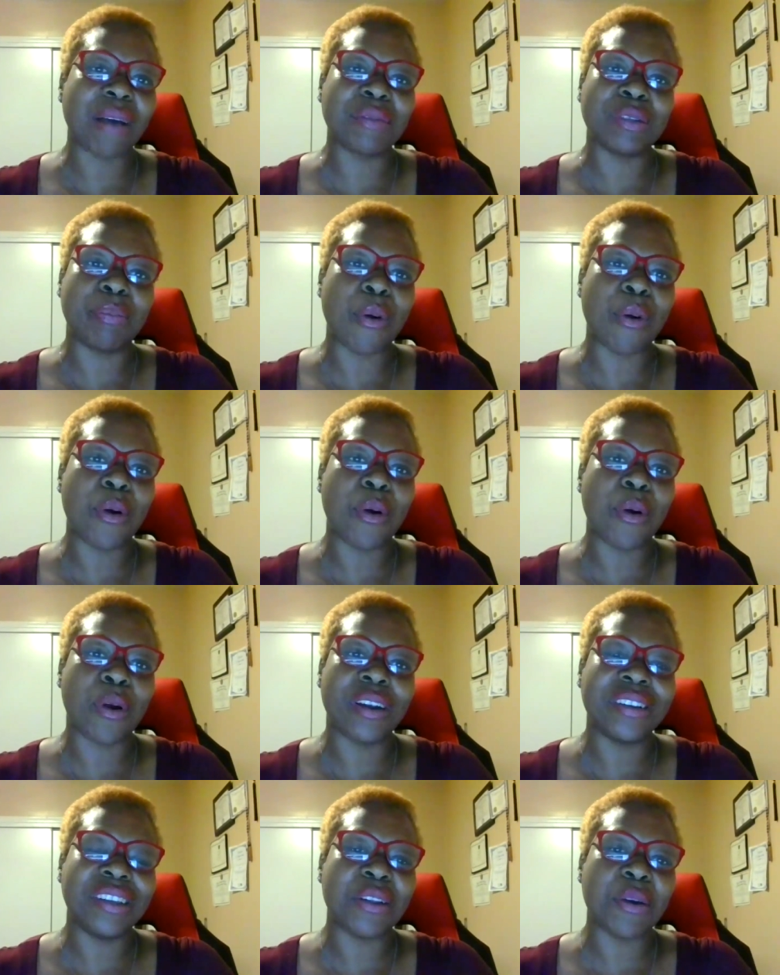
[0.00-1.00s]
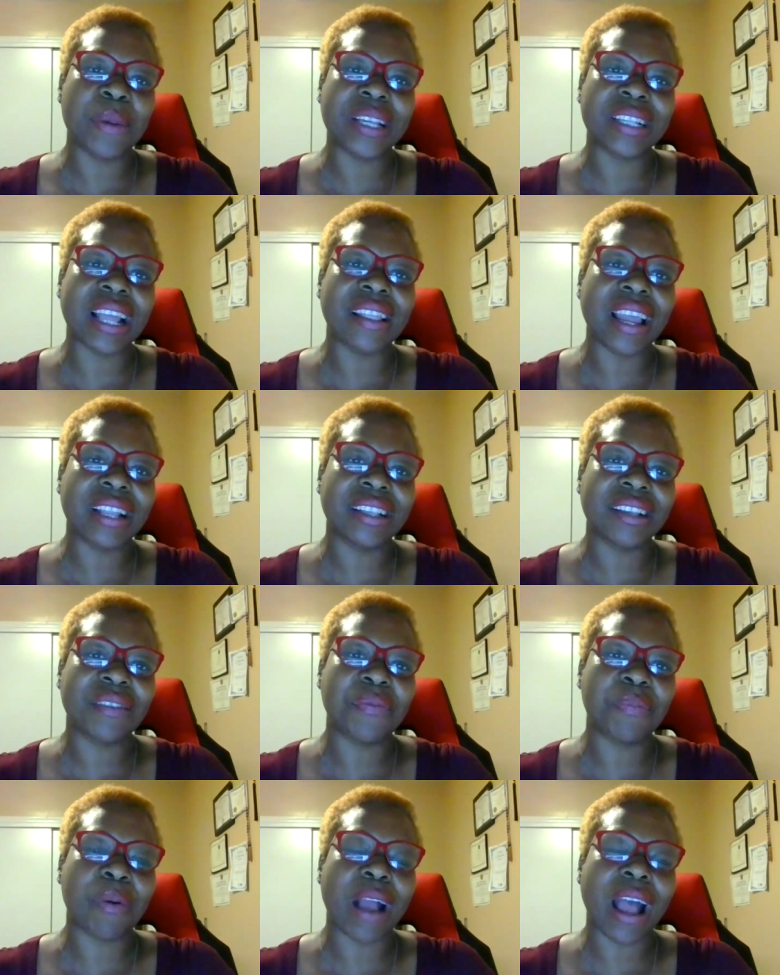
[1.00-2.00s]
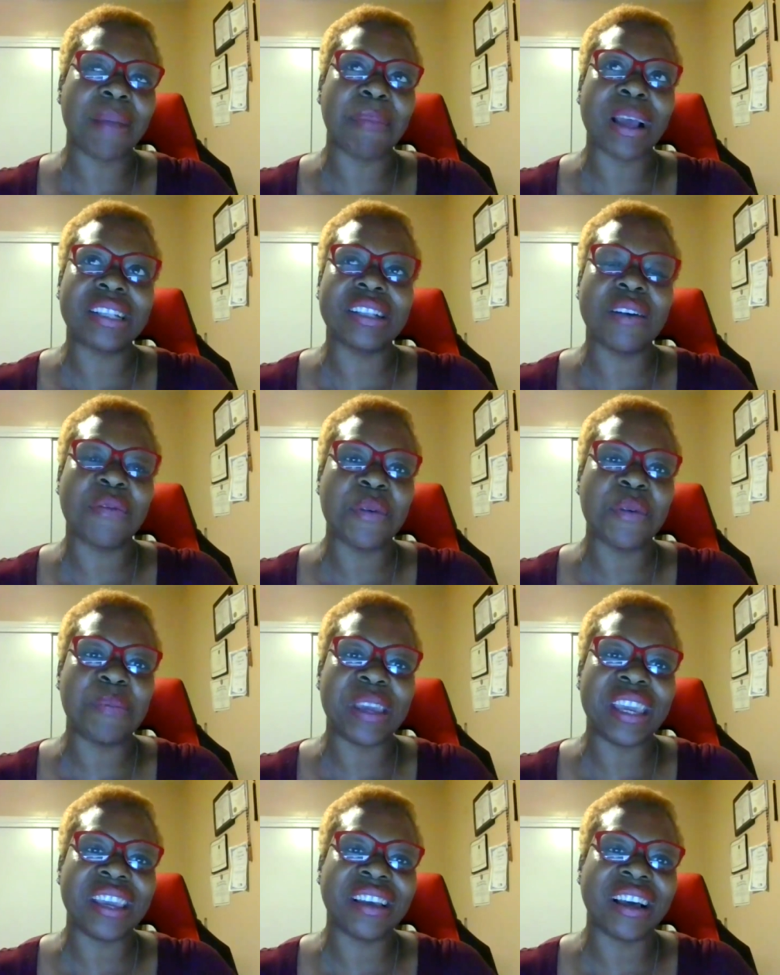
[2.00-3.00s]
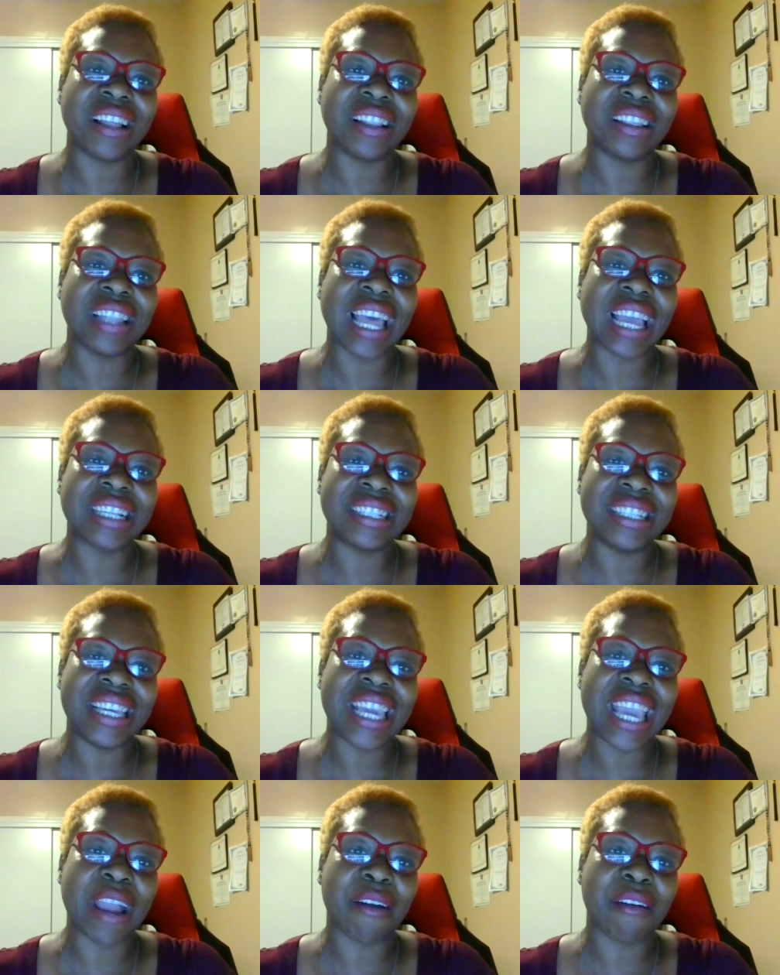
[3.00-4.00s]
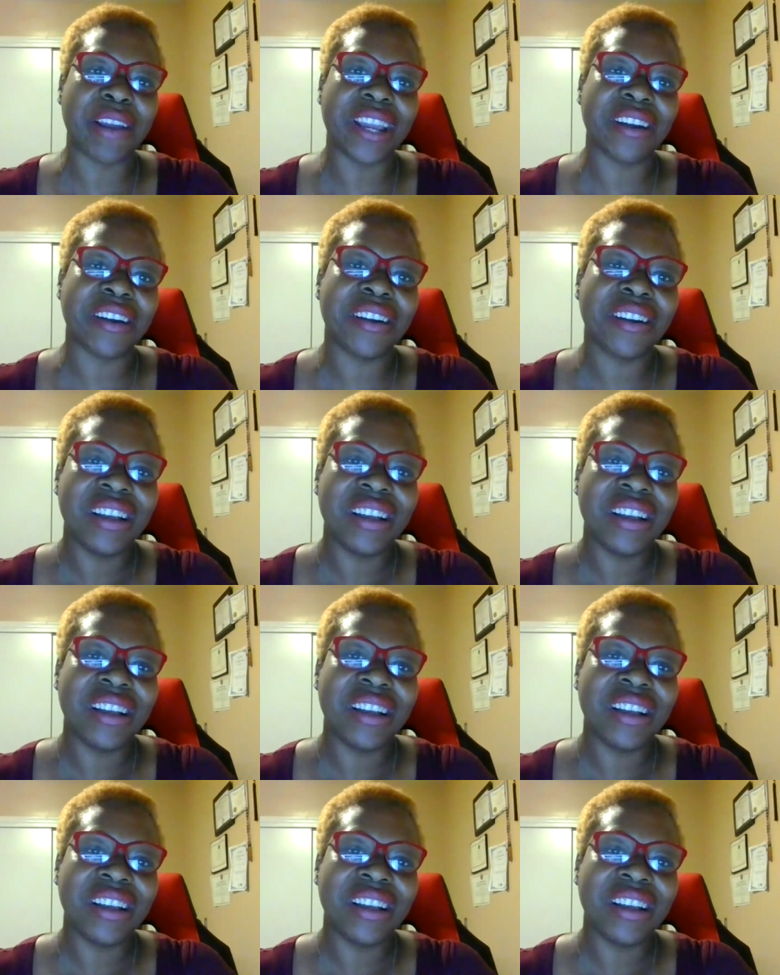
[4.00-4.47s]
was born, because I like to pride myself on being a legacy carrier,